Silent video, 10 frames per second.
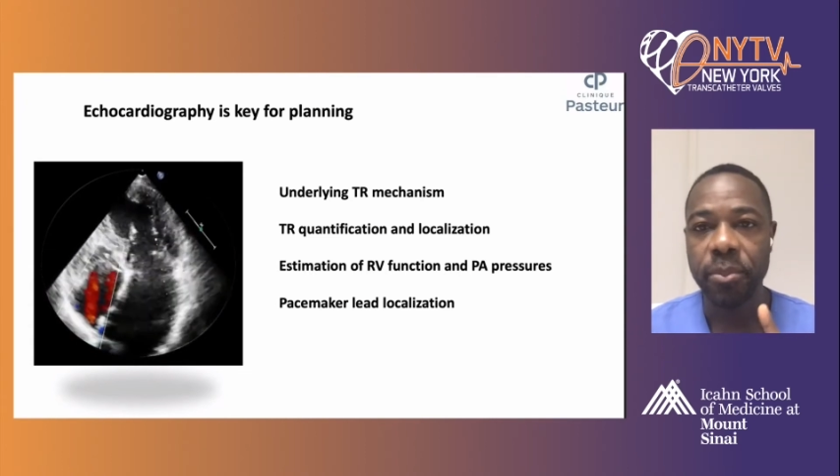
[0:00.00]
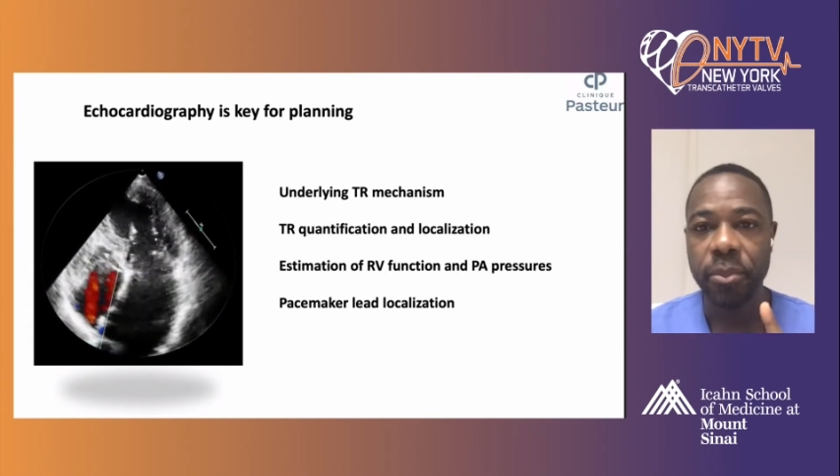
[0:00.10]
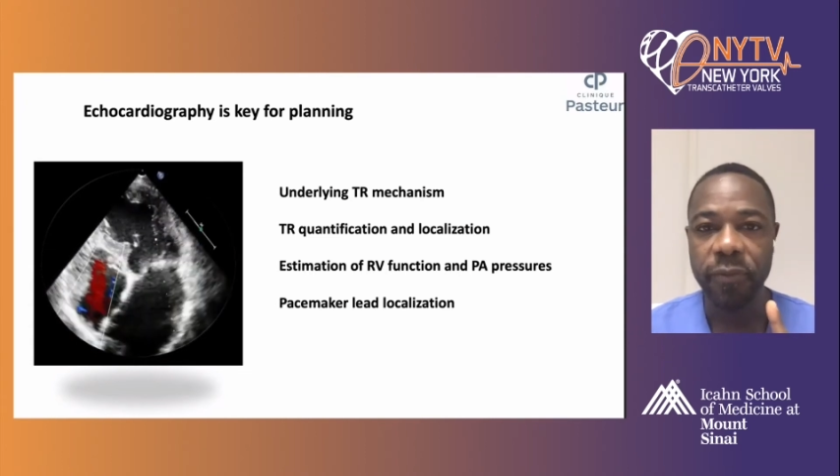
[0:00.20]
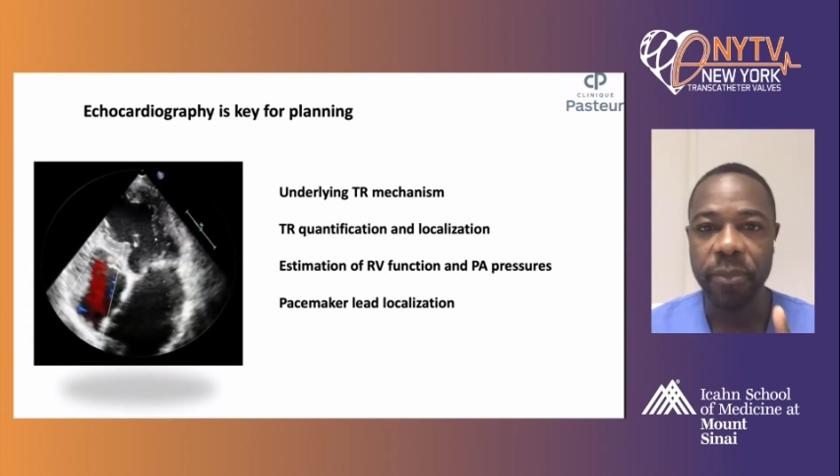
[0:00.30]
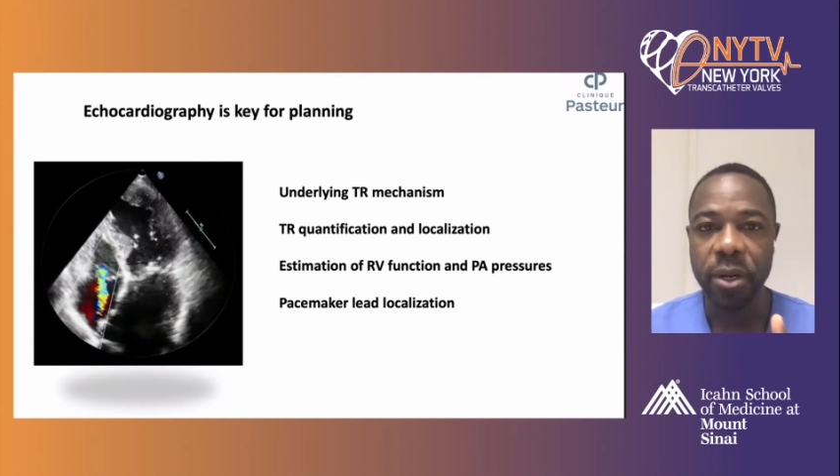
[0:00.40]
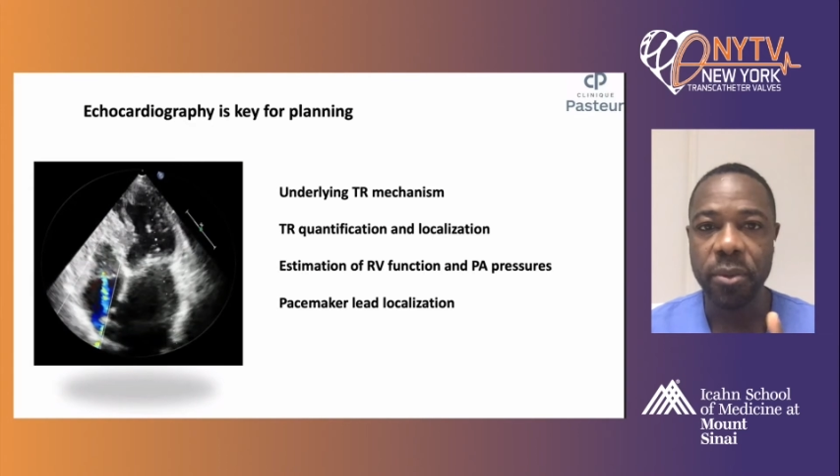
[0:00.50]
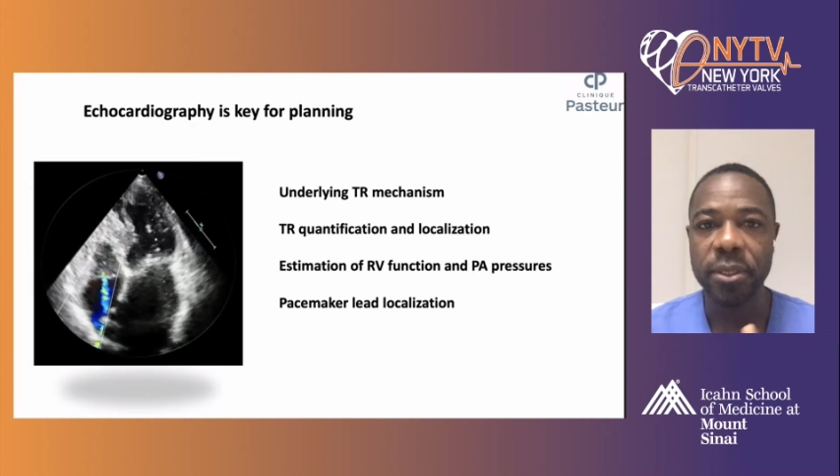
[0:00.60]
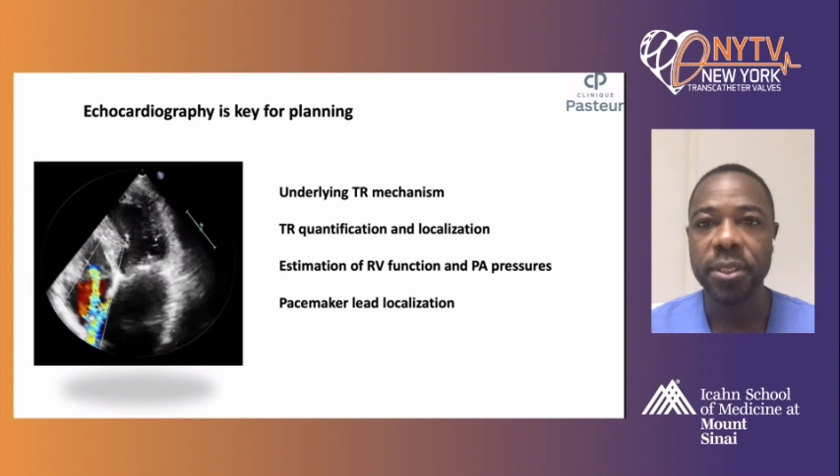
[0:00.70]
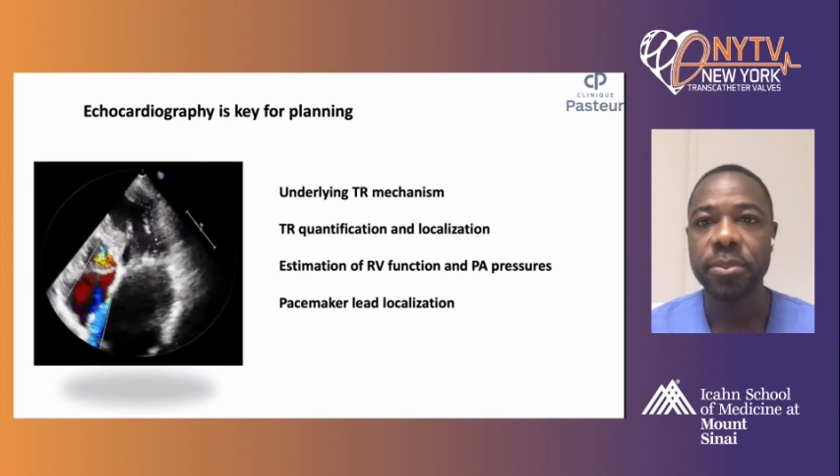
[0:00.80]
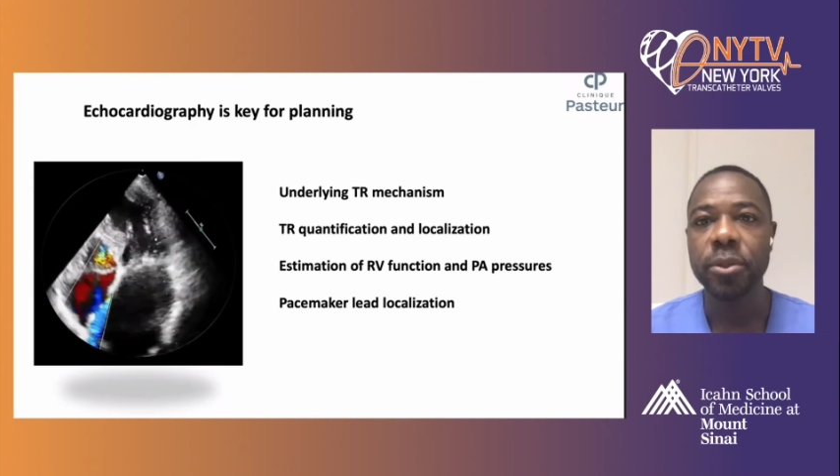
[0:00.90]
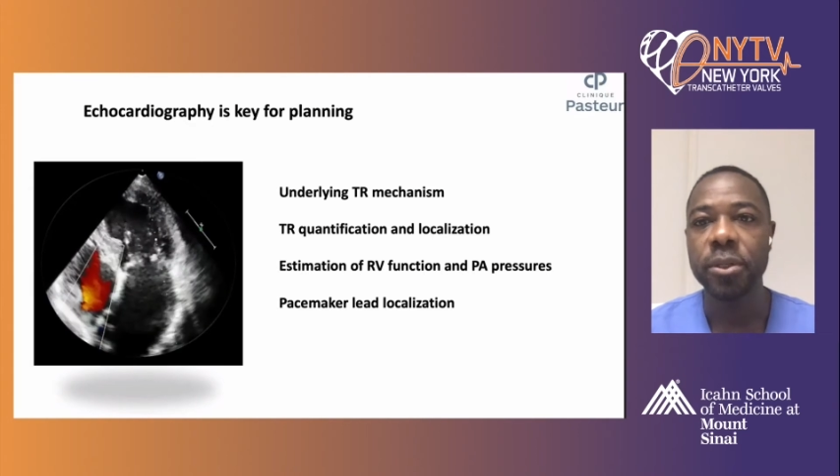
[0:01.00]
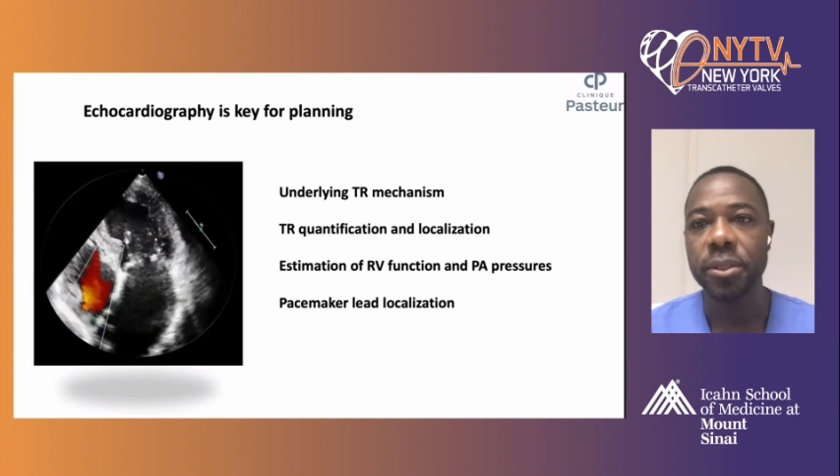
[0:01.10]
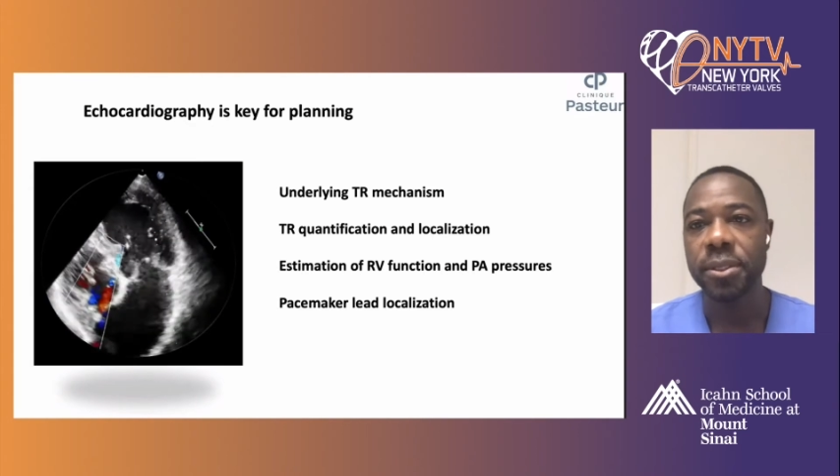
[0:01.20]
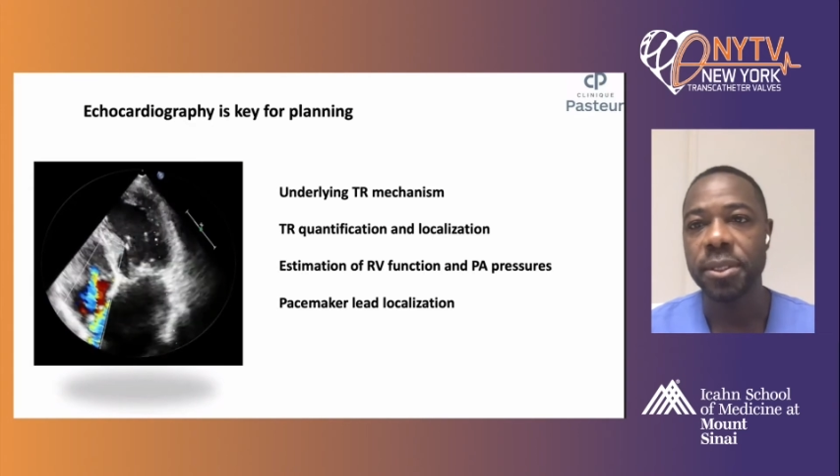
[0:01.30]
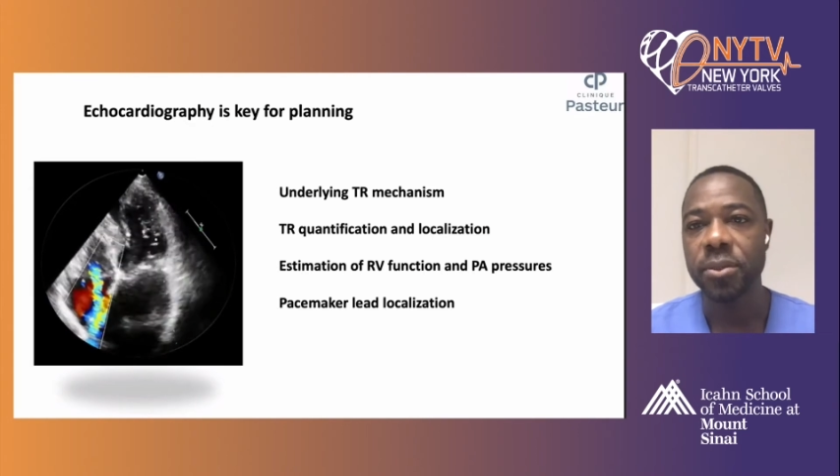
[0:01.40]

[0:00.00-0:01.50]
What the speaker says: of paramount importance is